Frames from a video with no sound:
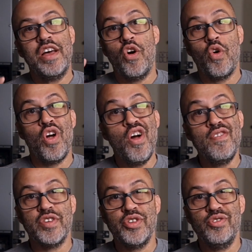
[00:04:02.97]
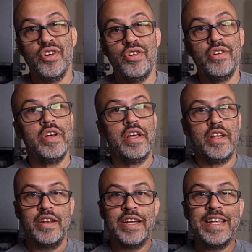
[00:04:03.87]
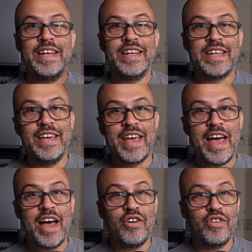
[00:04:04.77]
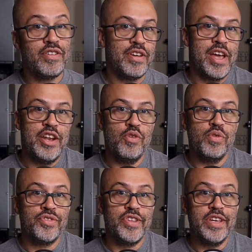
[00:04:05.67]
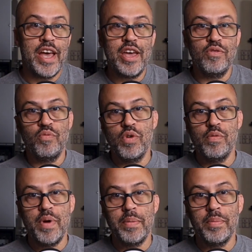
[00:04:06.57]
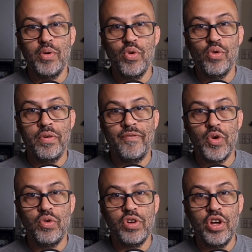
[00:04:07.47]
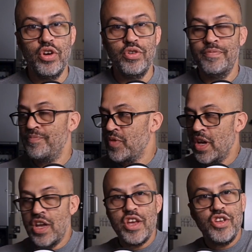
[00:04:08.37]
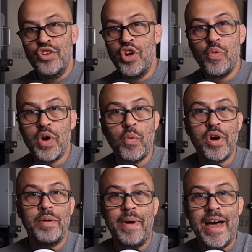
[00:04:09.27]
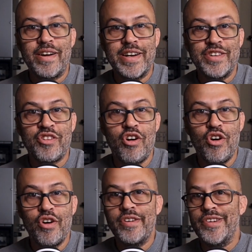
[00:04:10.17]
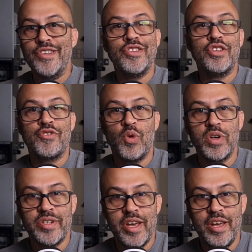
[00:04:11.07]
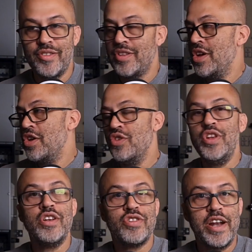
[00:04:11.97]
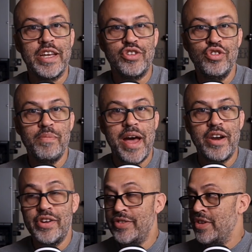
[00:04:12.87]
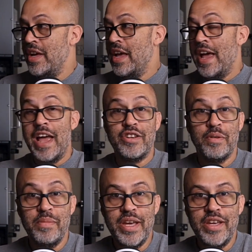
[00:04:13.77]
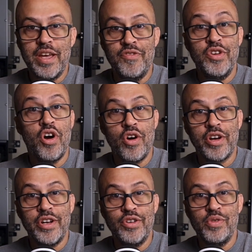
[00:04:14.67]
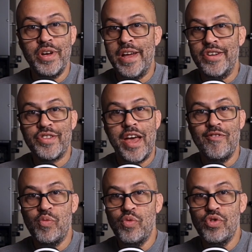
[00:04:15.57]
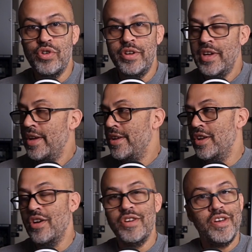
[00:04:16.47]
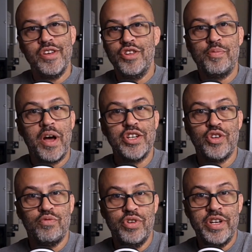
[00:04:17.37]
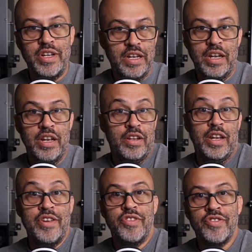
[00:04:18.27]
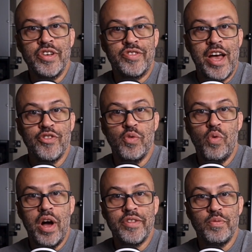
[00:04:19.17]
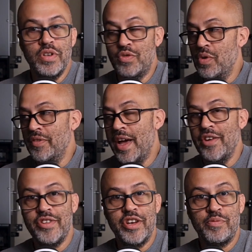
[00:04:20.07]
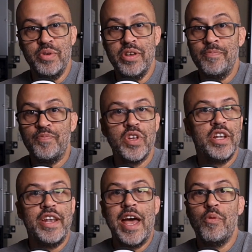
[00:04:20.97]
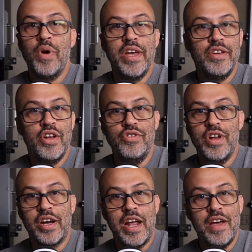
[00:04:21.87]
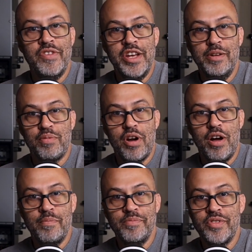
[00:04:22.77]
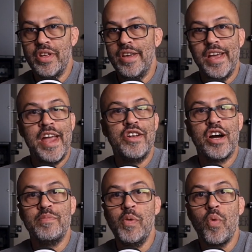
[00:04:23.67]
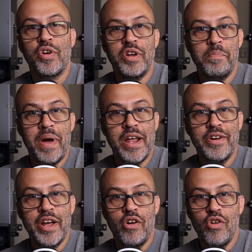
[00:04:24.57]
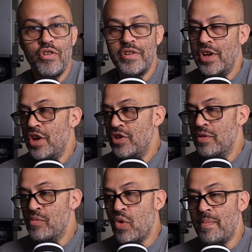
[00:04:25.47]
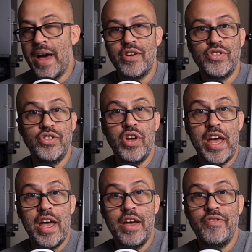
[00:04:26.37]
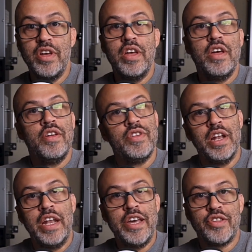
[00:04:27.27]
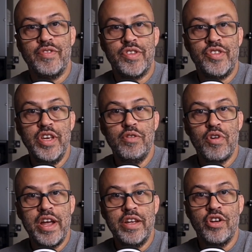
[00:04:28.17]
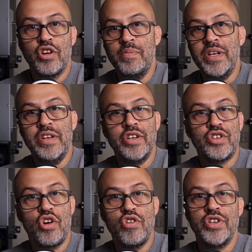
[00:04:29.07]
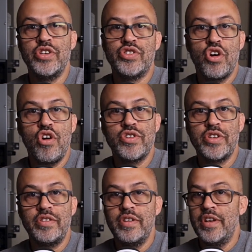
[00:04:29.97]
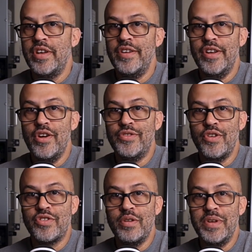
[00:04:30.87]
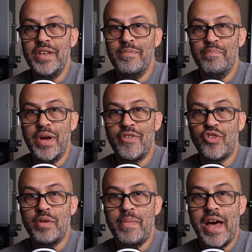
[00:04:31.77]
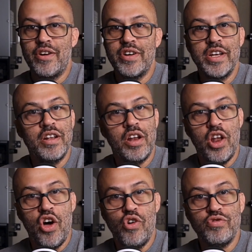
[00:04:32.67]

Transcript: or over two hundred to get it to kick out. And then we'll see, hey, we'll be able to pull full load. You don't want to work a battery this hard. This is just for a test. You need to try to get two batteries. And to me, if you are going to do it and just have one, you know, you probably should run it less than six thousand watts with a twelve thousand X P. That way, you know, you're not going to have any problems and you're not going to be working the battery that hard. The more batteries you have, the less of a C rate they're going to be discharging and charging, you know, so it's going to be better for the battery long